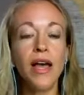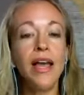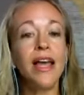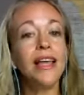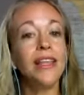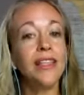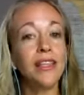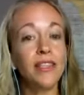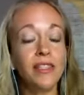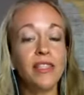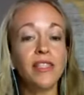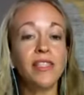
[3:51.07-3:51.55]

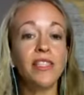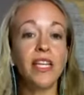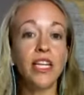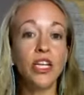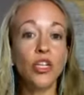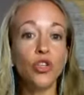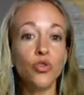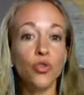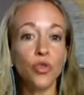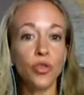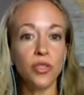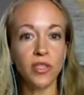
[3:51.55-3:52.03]
this is
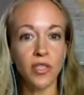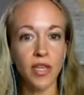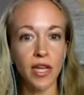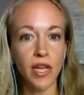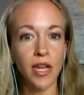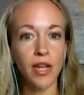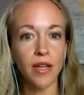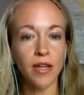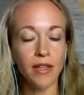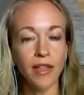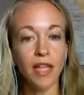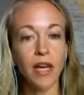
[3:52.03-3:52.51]

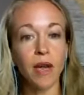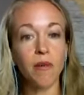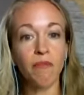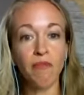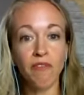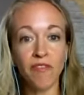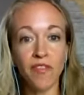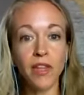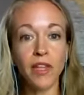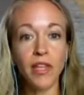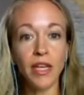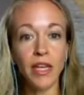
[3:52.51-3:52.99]
interesting that I'm
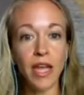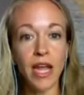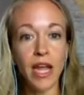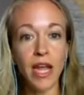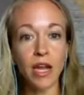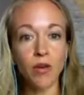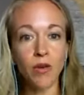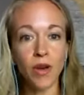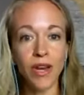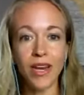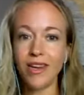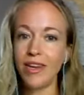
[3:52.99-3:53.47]
feeling
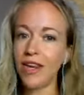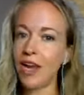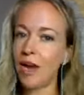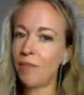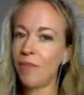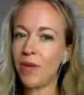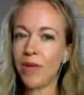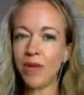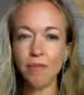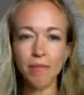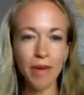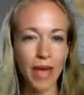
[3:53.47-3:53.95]
angry, not
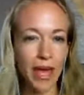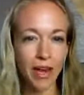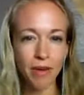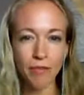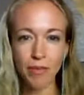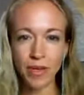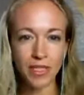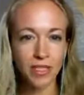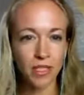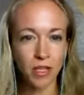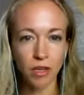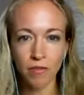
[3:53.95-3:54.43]
being mad at
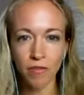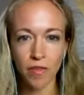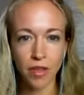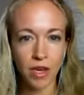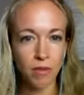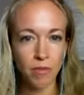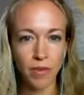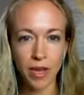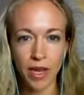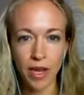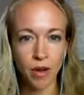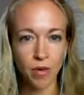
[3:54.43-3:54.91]
myself that
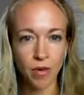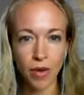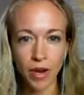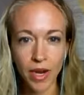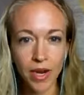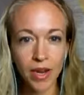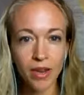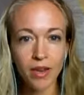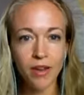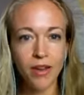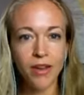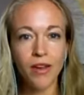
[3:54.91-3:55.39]
I'm
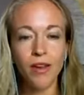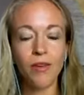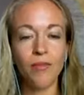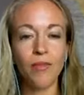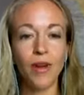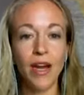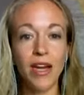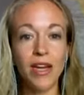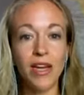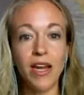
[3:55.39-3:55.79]
angry, right?